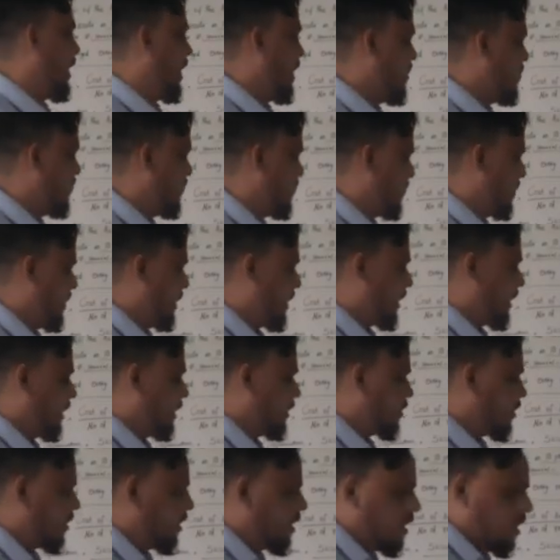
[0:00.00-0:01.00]
and make
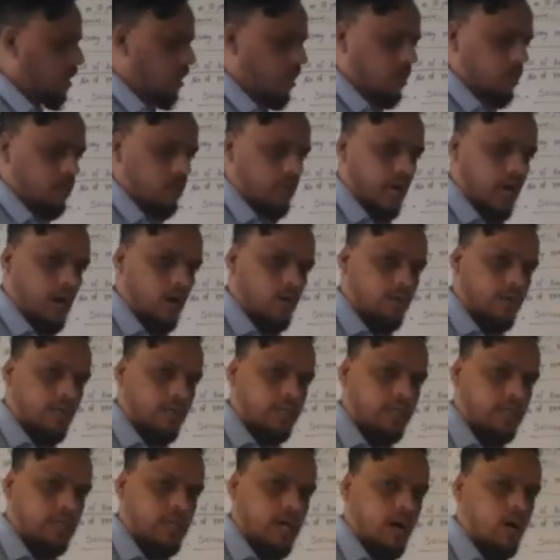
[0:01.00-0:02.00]
it down
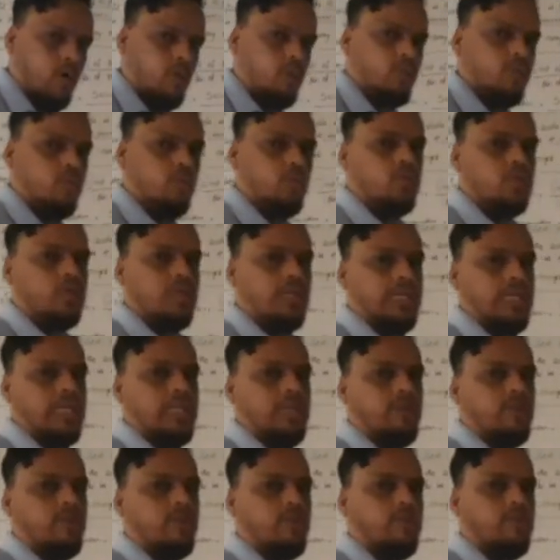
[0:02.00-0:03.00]
and down to
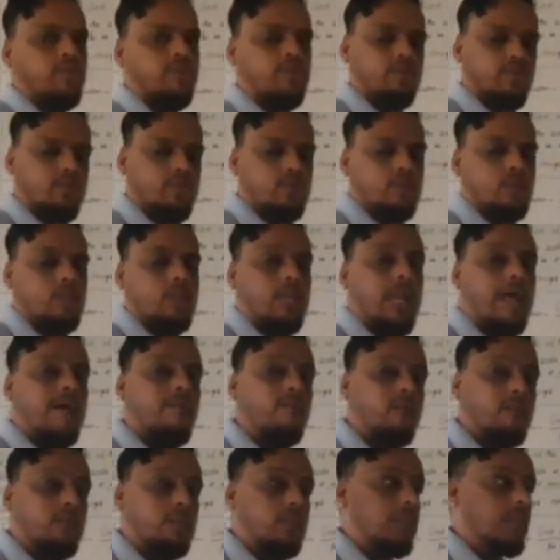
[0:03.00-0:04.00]

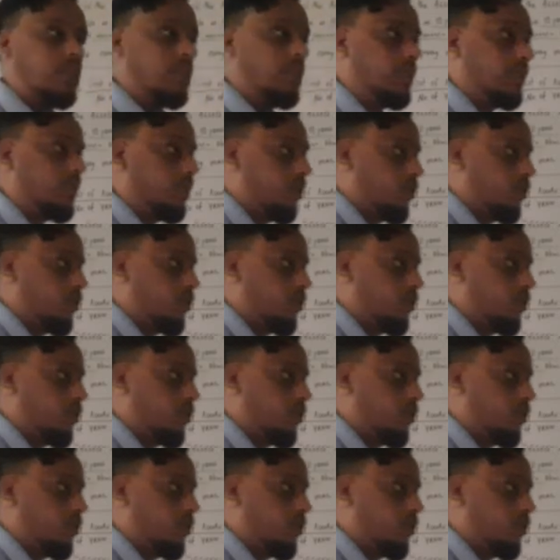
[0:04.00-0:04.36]
level 3.